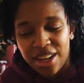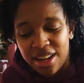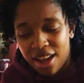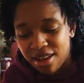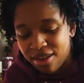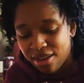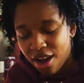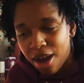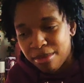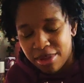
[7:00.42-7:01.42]
and I
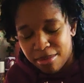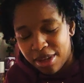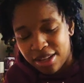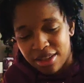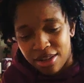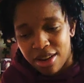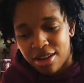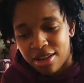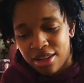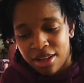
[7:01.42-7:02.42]
copy and pasted
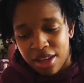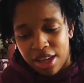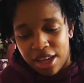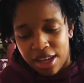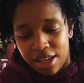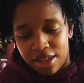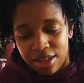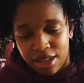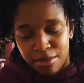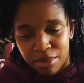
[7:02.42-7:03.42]
all and
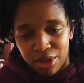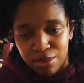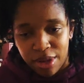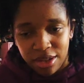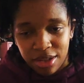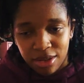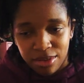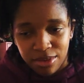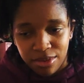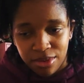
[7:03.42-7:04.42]
did perspective.